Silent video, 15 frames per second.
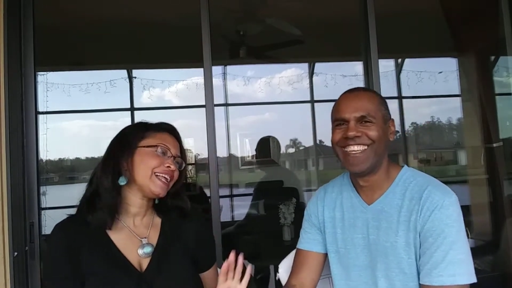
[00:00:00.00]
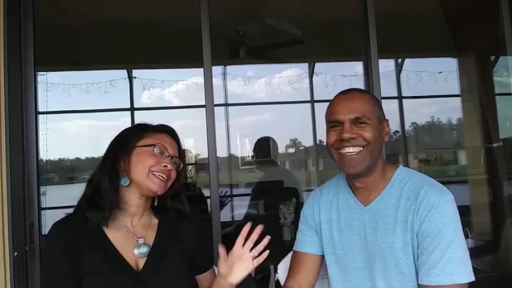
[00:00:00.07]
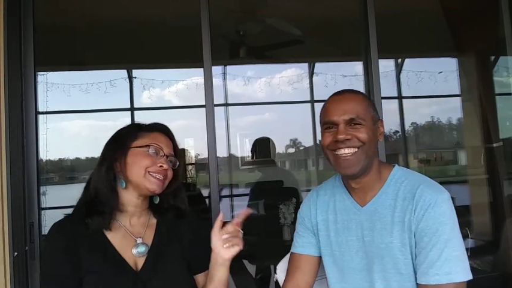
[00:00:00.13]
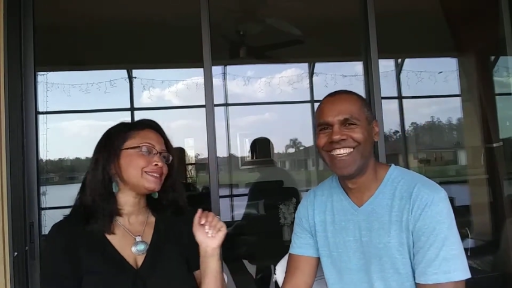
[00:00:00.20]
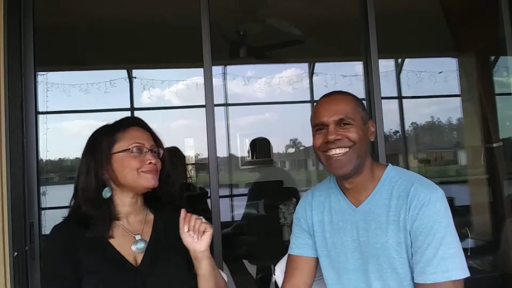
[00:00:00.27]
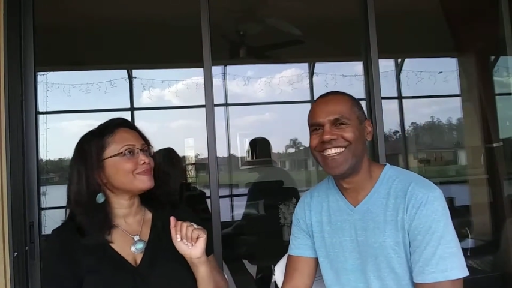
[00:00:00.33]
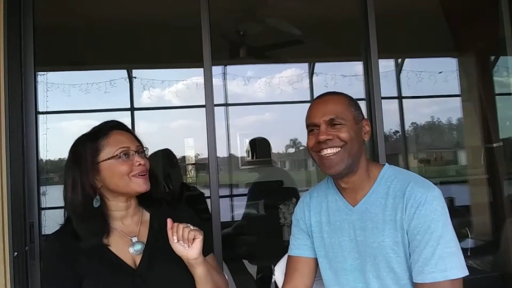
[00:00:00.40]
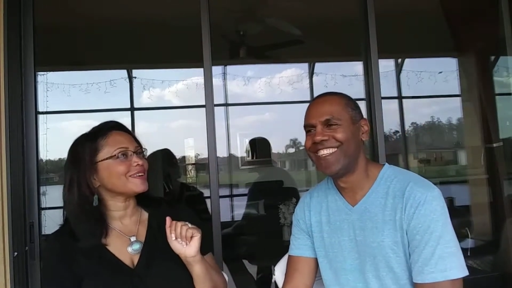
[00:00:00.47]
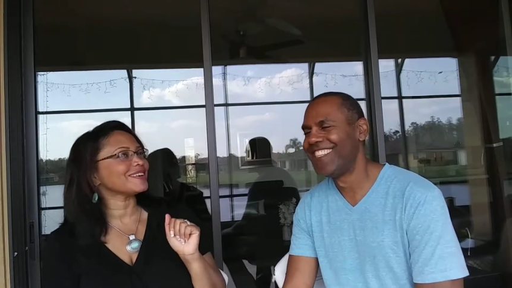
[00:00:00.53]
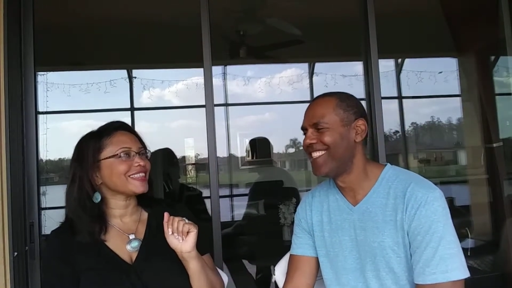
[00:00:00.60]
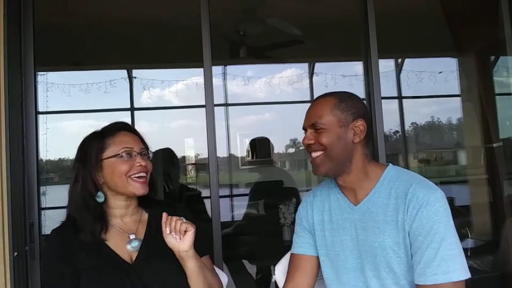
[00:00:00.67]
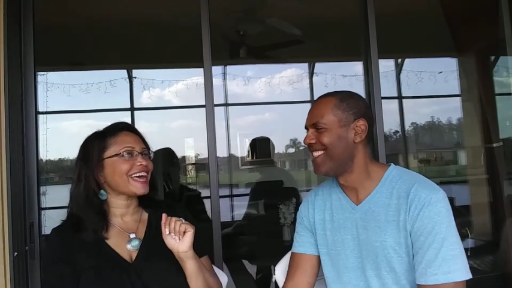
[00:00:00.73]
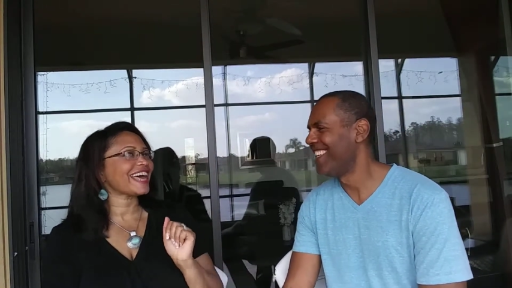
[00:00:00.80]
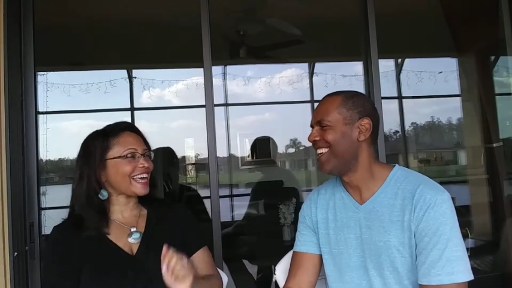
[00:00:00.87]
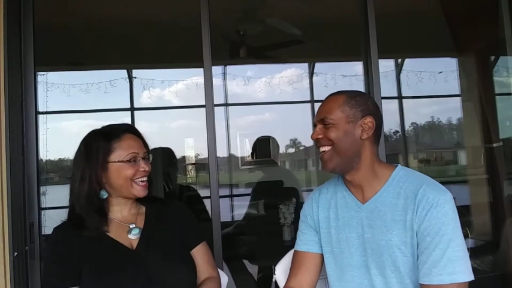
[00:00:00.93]
Speaker 1: I'll let you borrow that.
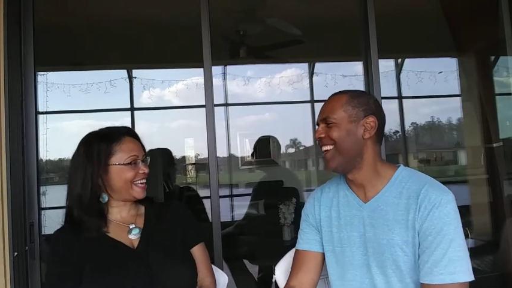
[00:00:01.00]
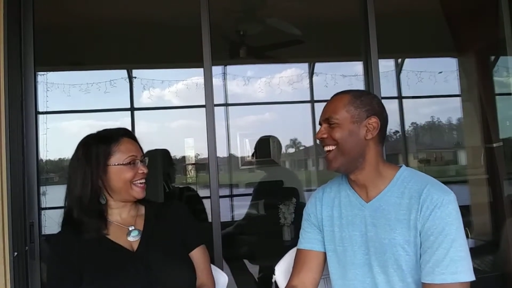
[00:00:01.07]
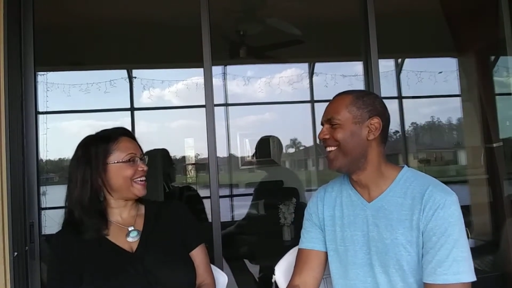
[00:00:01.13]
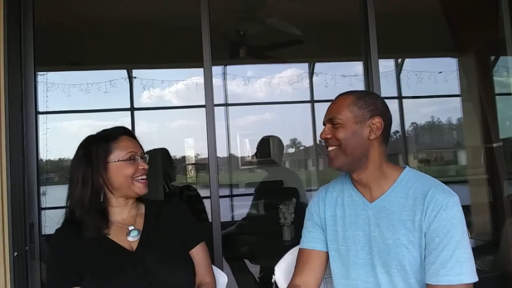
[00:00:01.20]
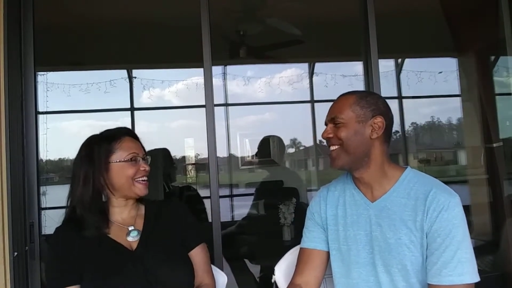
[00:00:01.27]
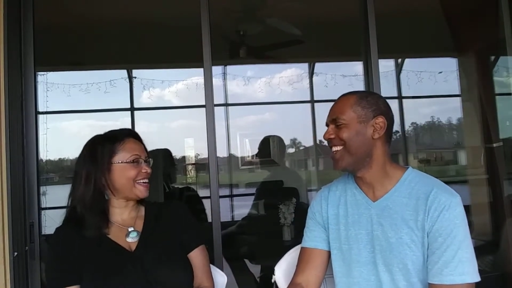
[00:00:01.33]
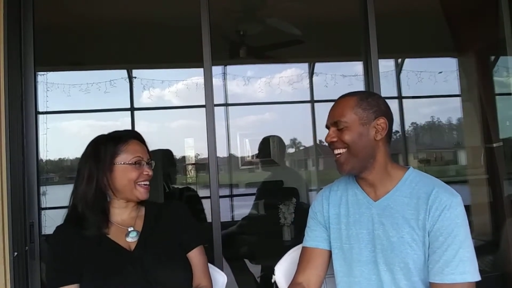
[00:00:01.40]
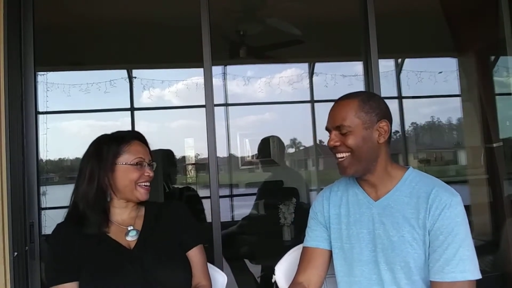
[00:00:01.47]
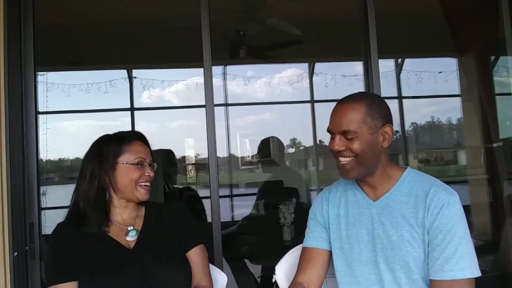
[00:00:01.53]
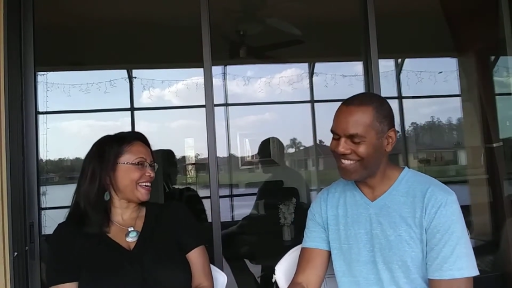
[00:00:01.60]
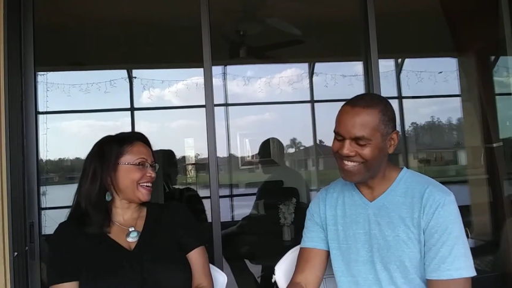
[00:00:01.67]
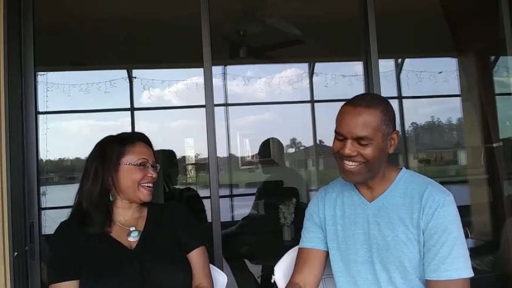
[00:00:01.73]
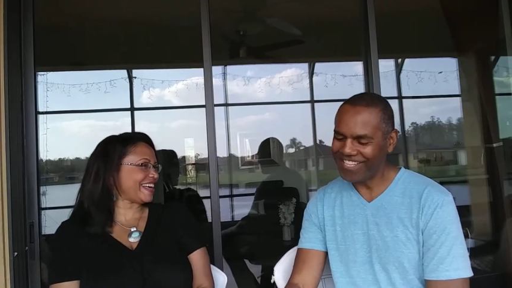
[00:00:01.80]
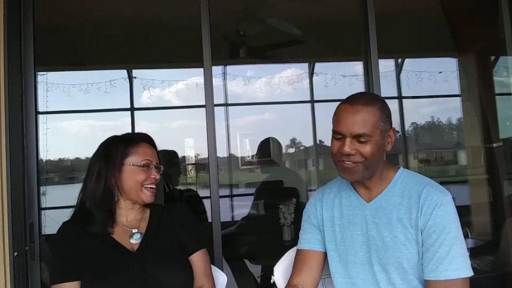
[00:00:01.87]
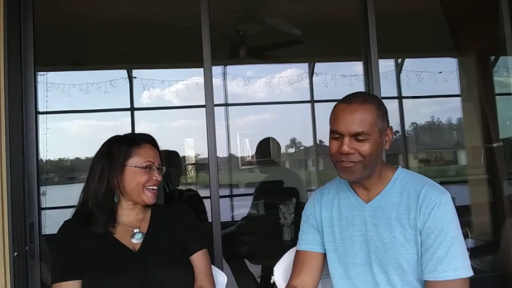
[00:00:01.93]
Yeah. Okay.
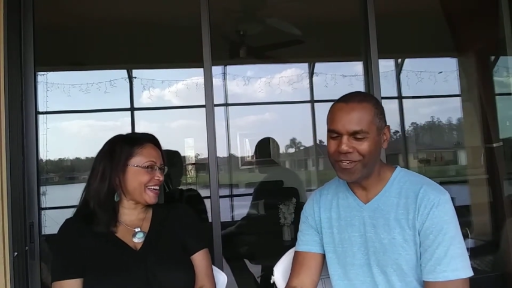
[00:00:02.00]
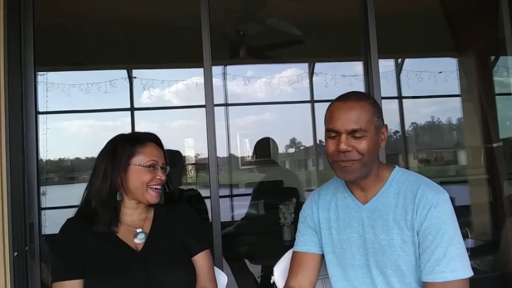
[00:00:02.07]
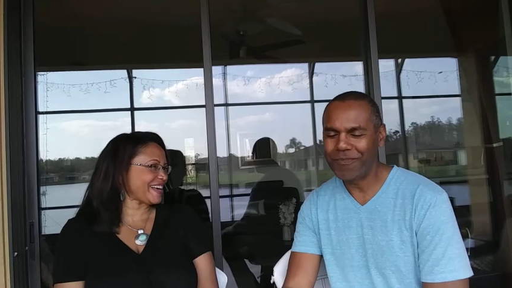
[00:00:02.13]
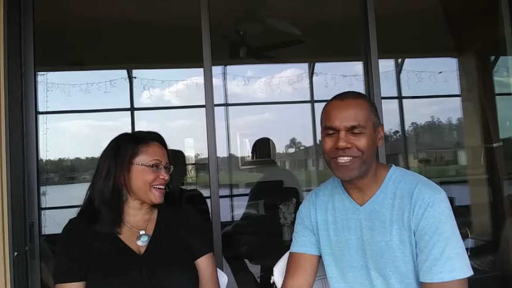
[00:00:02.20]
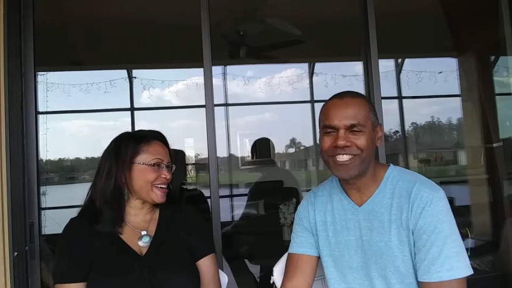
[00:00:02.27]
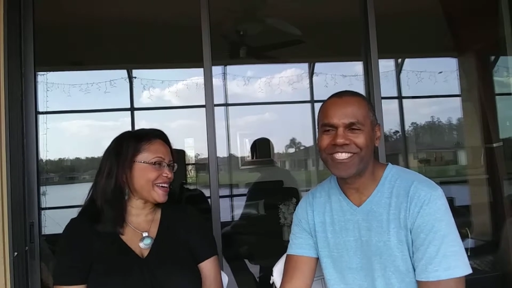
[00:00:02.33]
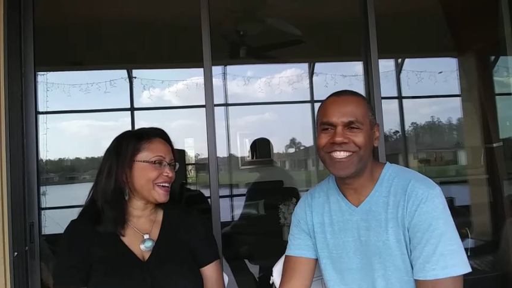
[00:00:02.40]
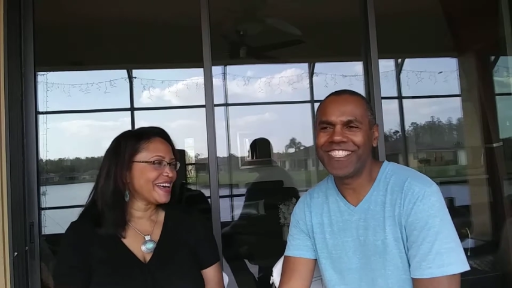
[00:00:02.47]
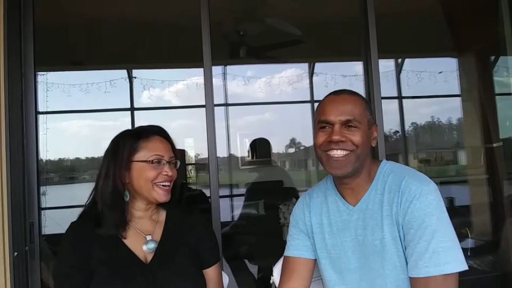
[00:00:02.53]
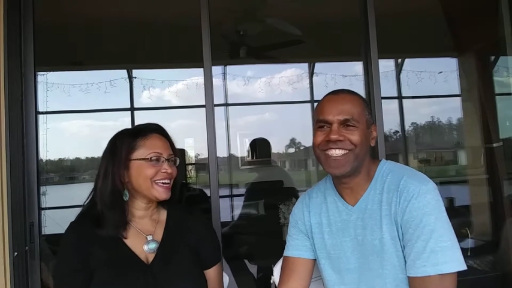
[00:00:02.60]
Thank you very much. Dude.